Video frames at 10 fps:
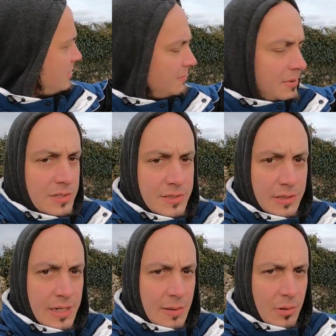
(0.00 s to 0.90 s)
compost
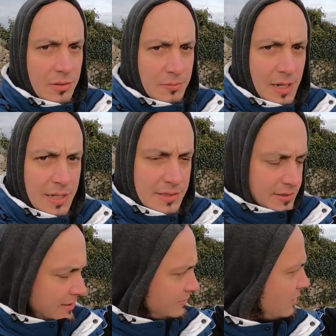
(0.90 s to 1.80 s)
and cardboard in
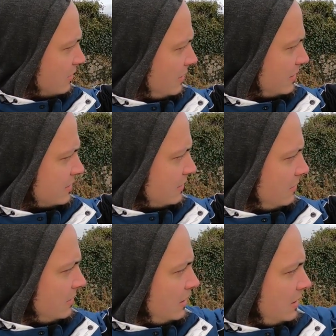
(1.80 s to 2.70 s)
place, and we're going
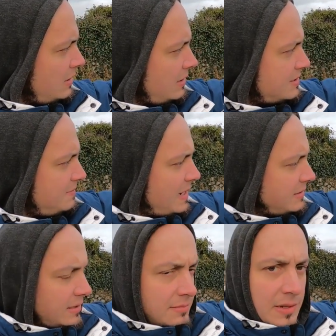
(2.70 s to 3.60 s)
to expand
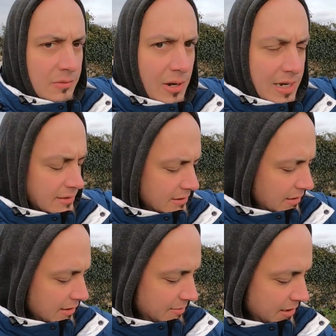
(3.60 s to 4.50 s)
it and widen it a
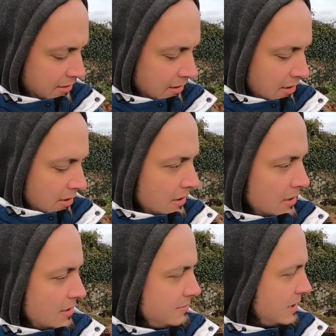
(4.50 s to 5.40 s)
little bit
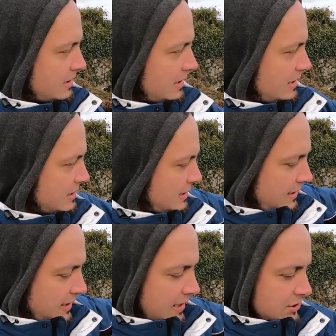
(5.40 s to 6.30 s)
and a nice
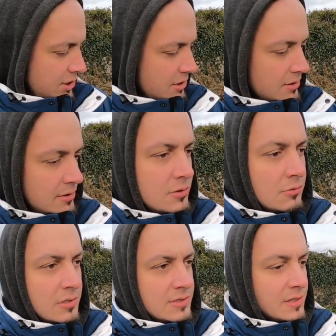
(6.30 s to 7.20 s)
clean edge here
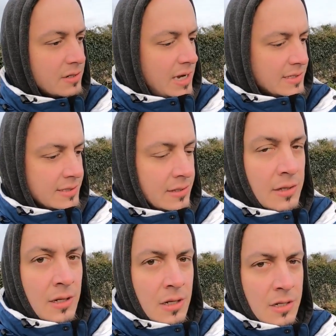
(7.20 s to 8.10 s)
towards the grass.
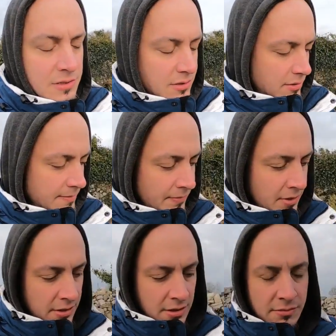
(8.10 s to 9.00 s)
So
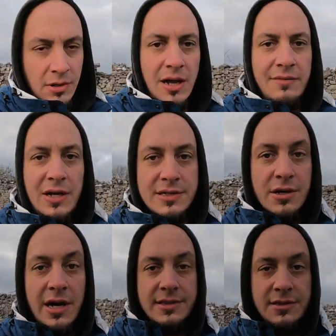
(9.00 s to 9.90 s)
we'll have less
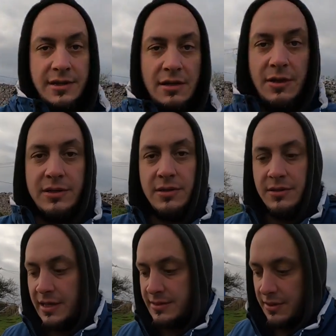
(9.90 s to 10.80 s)
grass to deal with
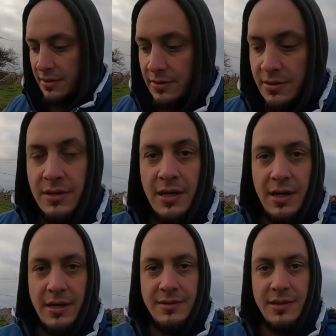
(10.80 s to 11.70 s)
next year,
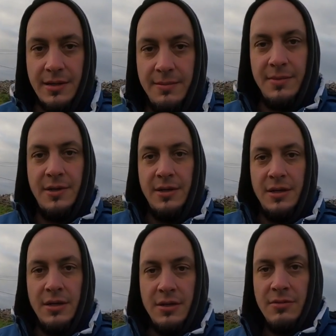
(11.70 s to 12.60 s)
and
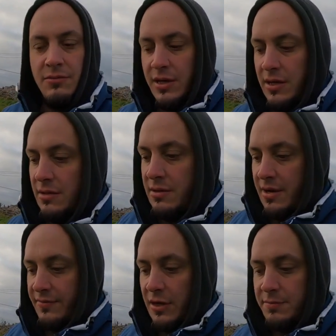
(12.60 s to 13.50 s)
we
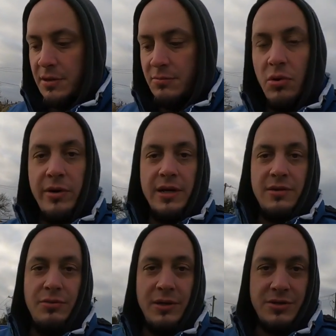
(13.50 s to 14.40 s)
have not been mowing
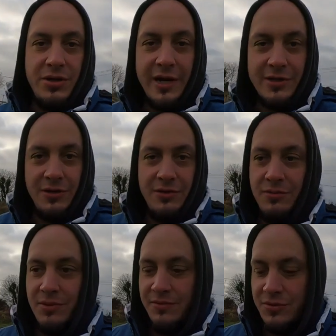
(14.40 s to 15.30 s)
it with a tractor.
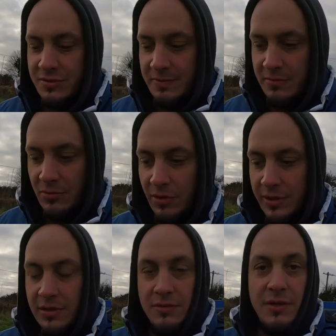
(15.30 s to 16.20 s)
We've just been
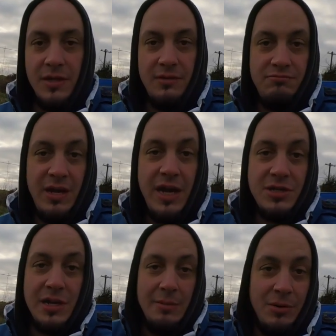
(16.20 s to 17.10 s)
mowing it with a
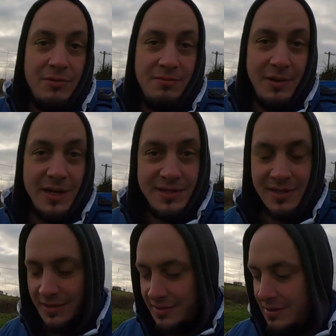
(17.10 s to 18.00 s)
hedge clipper,
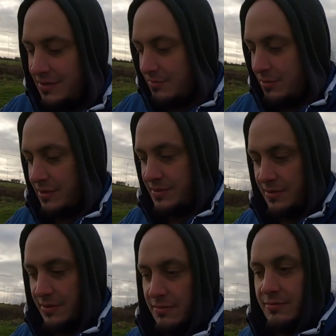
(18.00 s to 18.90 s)
basically, where it's
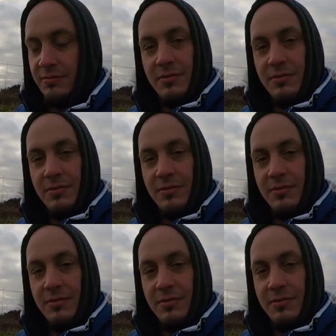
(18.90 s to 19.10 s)
a